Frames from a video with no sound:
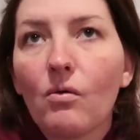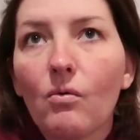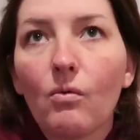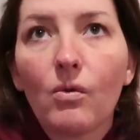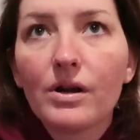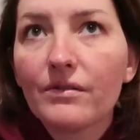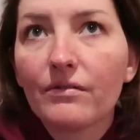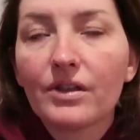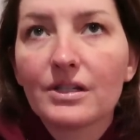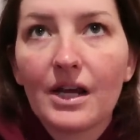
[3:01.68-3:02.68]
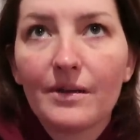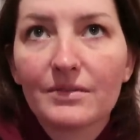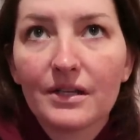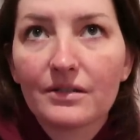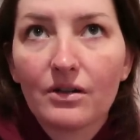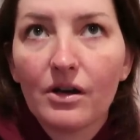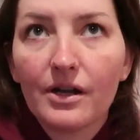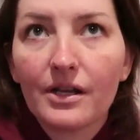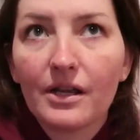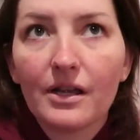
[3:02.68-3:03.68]
one of the times I saw
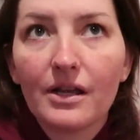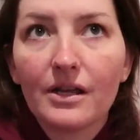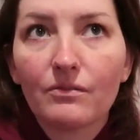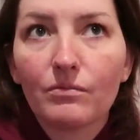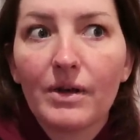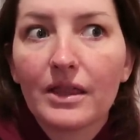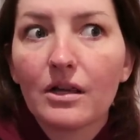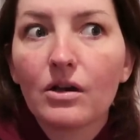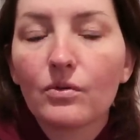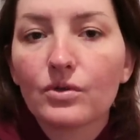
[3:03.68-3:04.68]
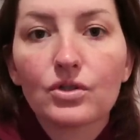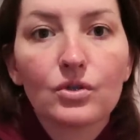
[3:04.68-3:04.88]
it, it my lung was